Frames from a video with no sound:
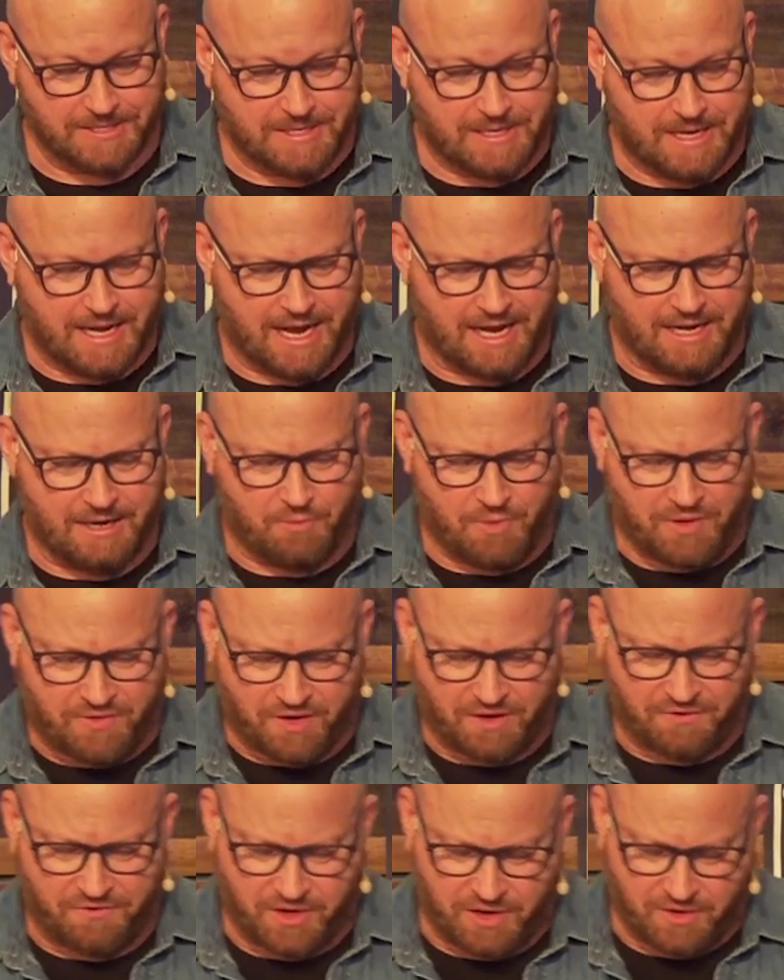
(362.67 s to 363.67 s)
And we've got to
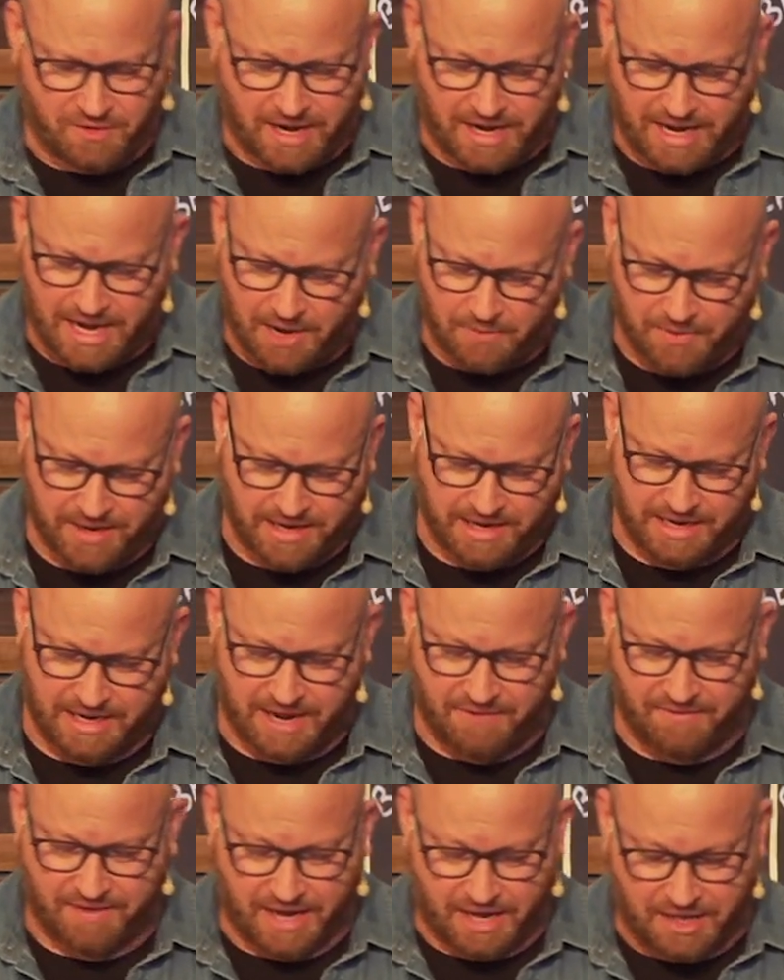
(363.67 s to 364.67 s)
figure out how we're going to
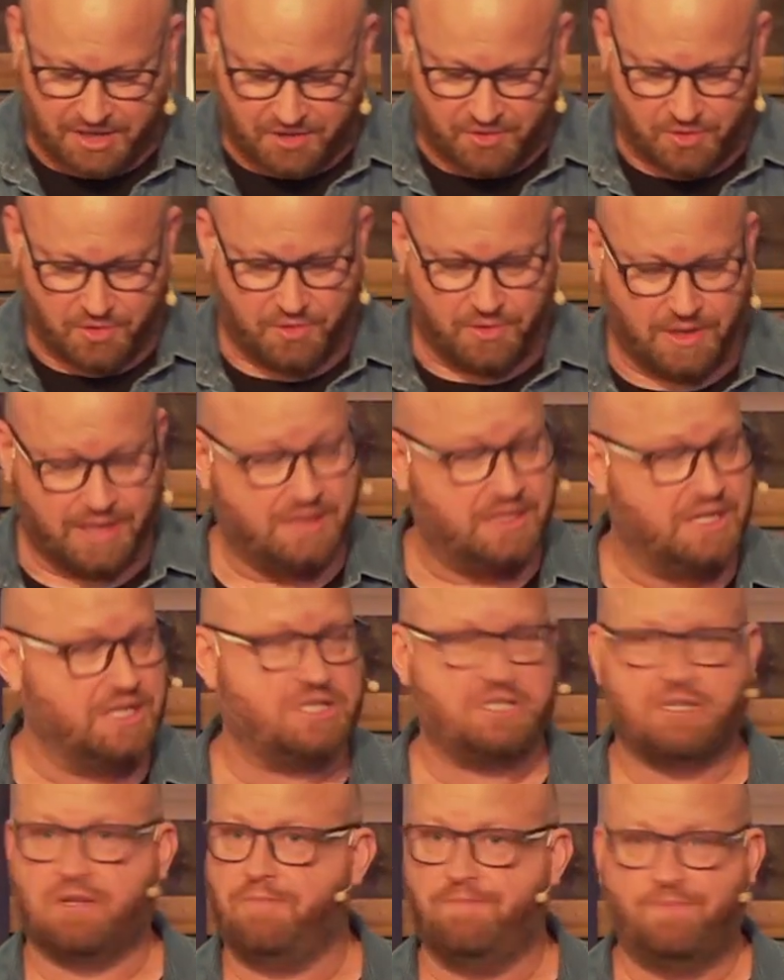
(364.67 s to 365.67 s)
navigate through this
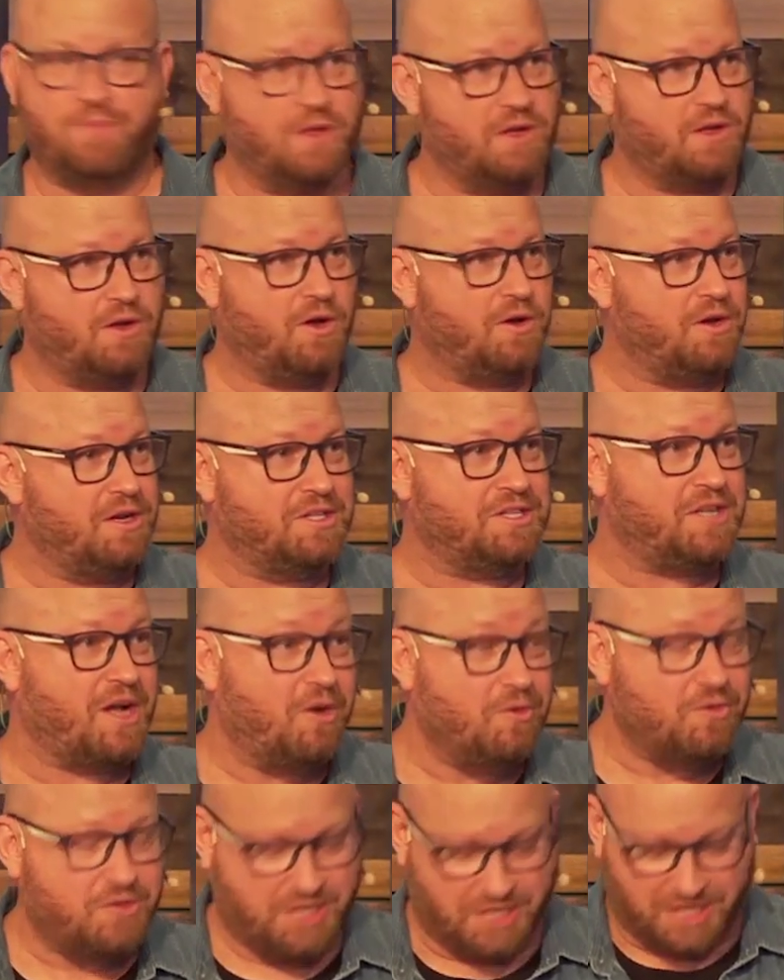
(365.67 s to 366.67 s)
godless
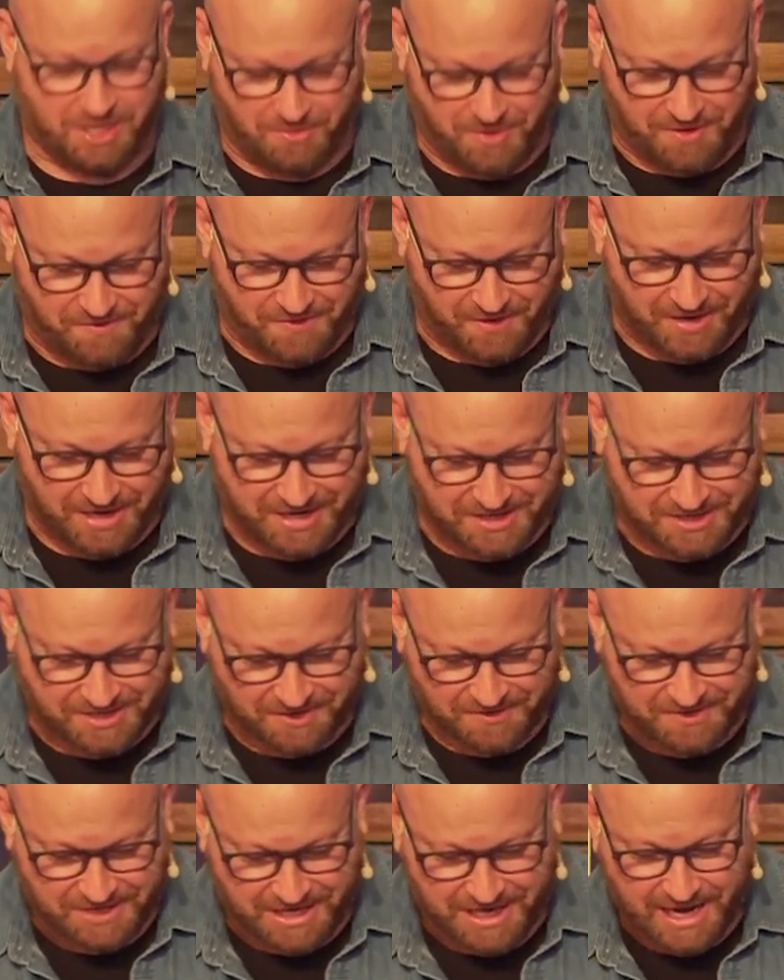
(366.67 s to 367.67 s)
culture that we find ourselves
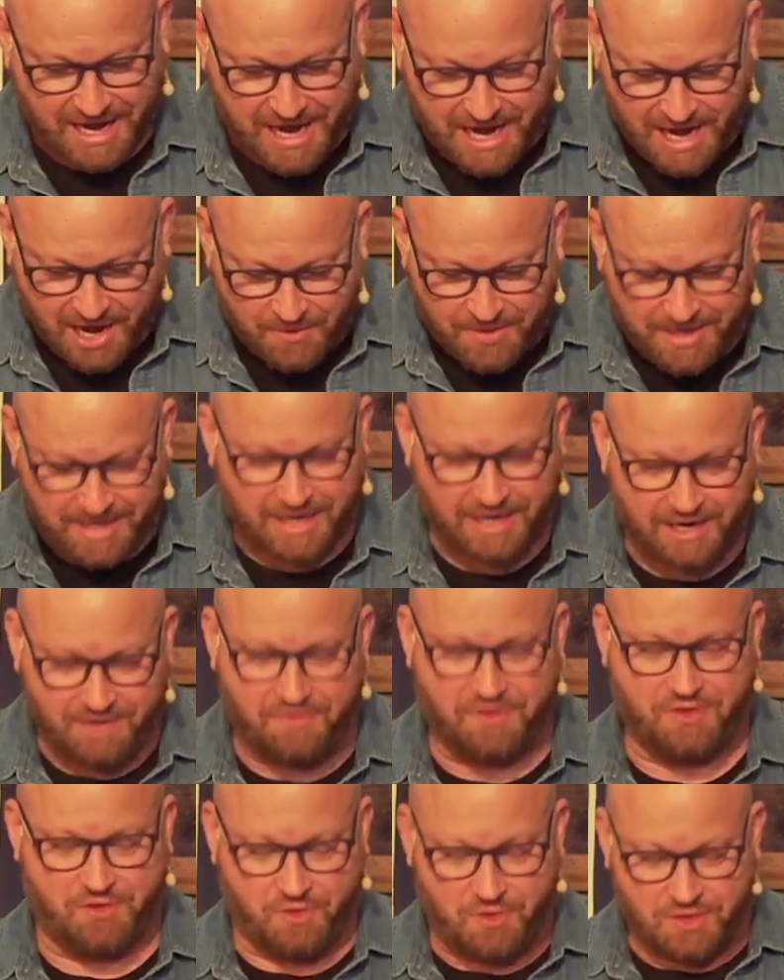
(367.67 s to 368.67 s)
in, how we're going to live
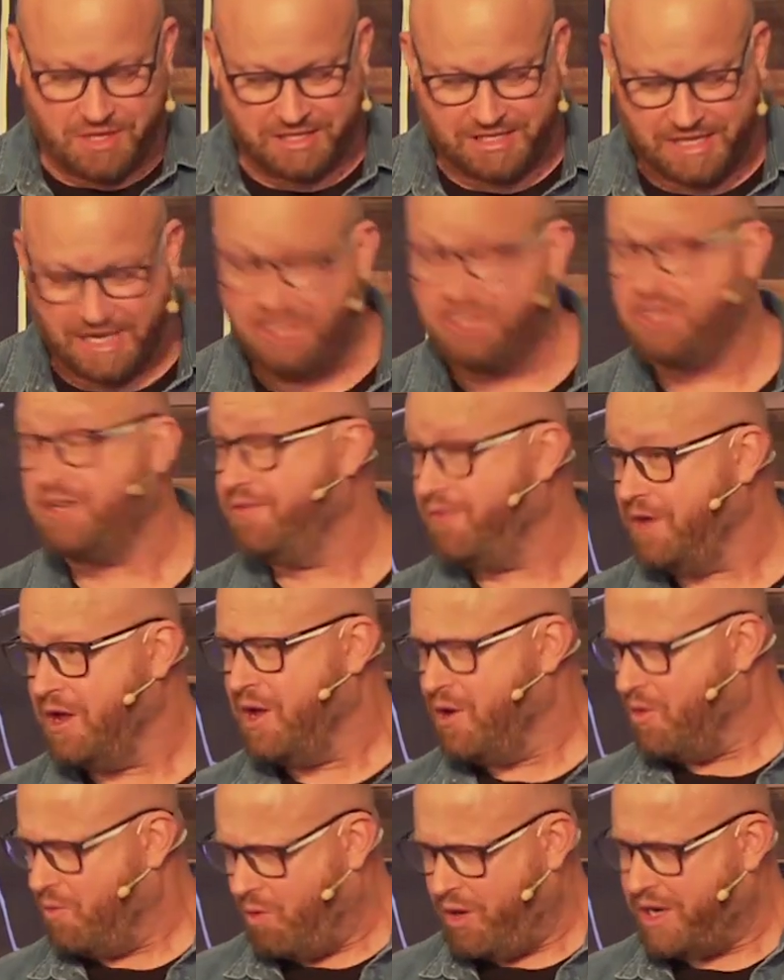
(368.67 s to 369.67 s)
through the tension of
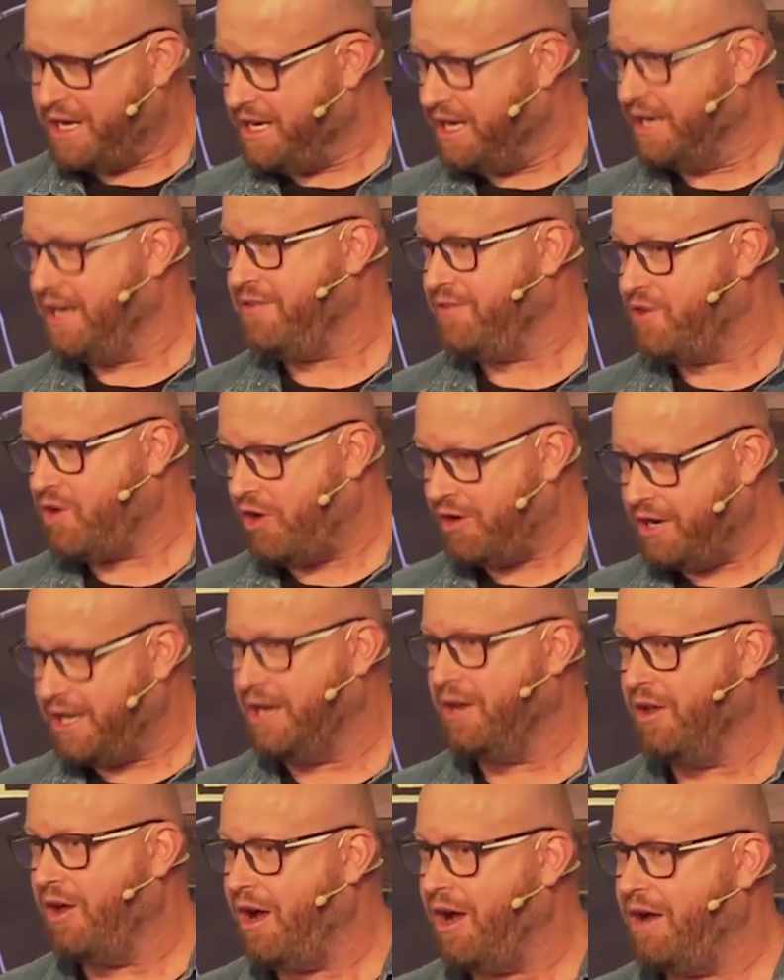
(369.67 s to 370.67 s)
wanting to live godly
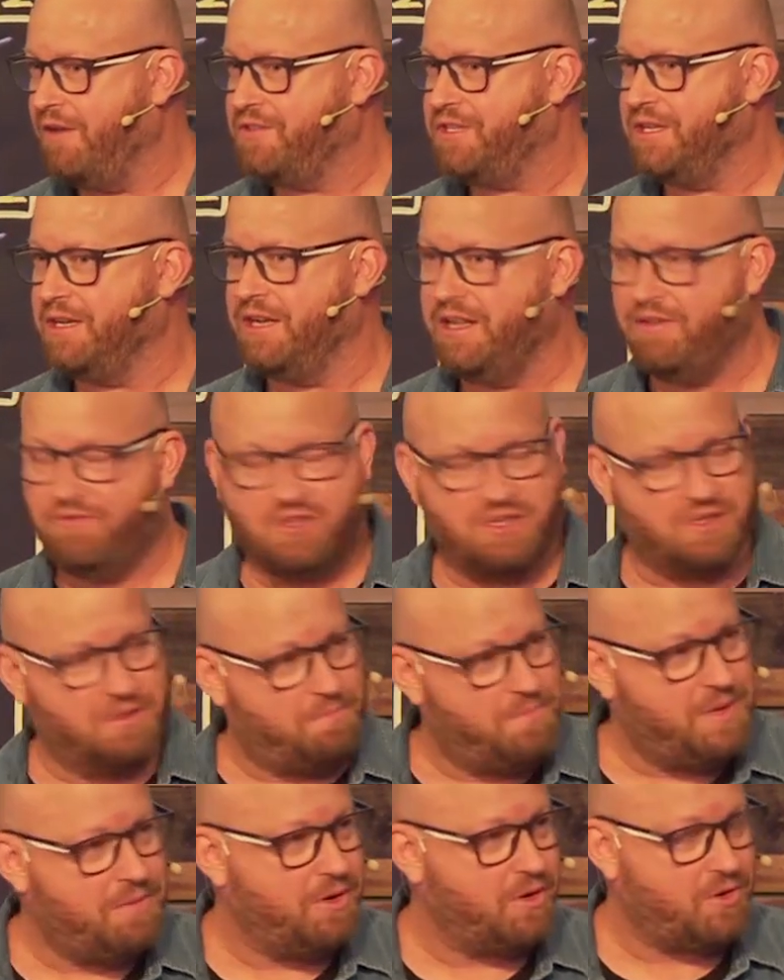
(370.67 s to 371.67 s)
lives and live to the
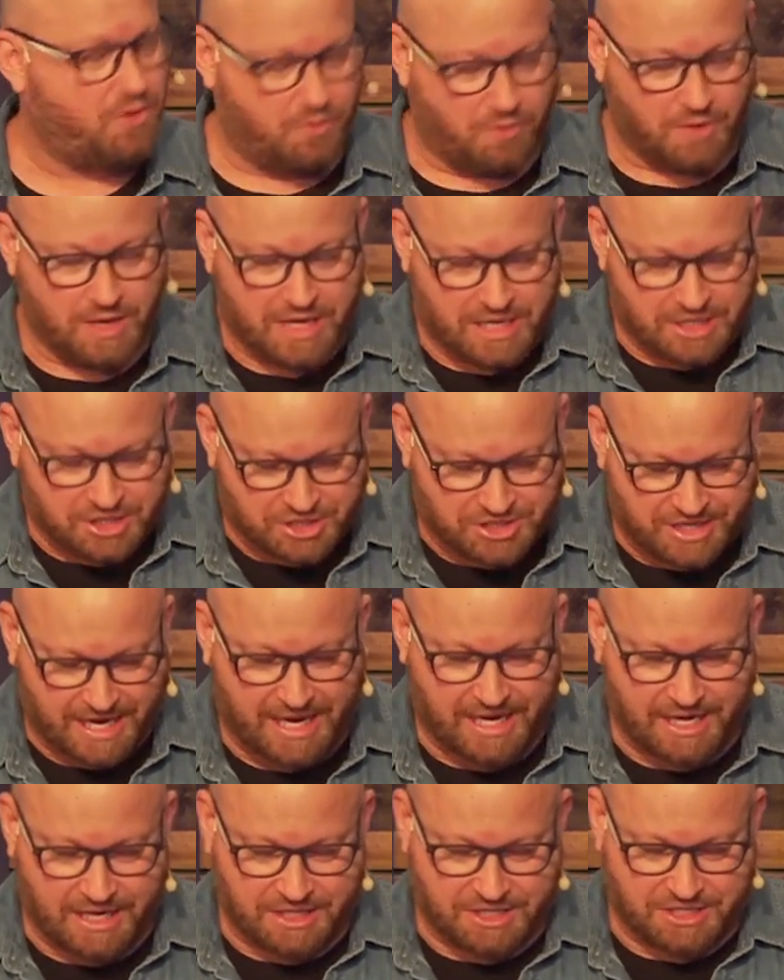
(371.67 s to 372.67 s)
biblical
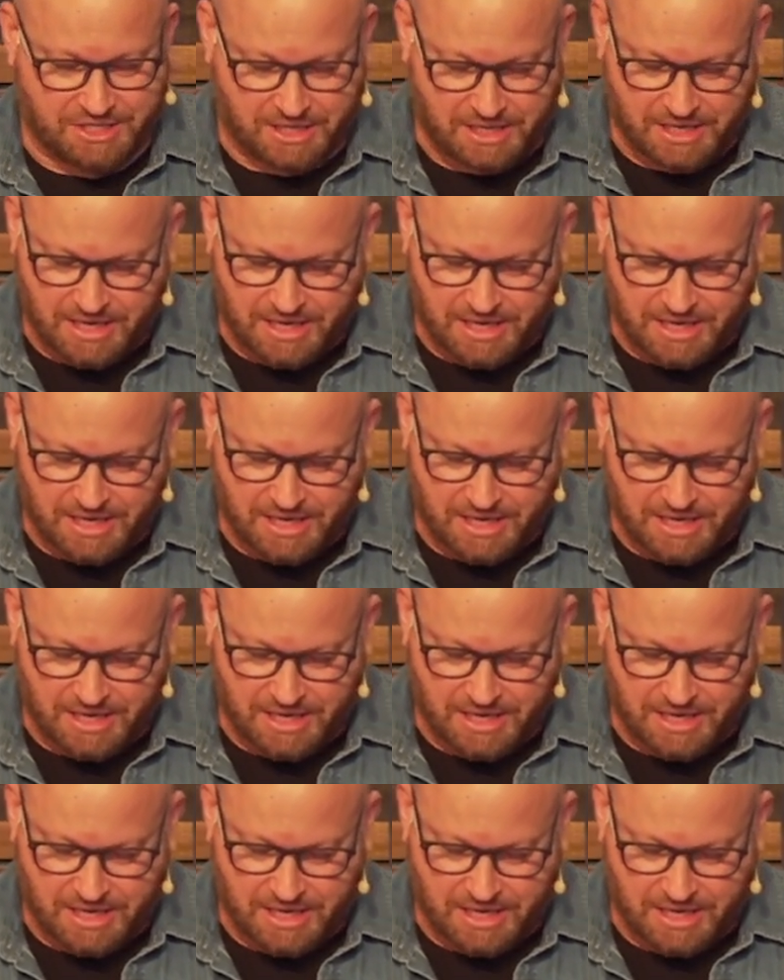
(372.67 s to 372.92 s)
standards that,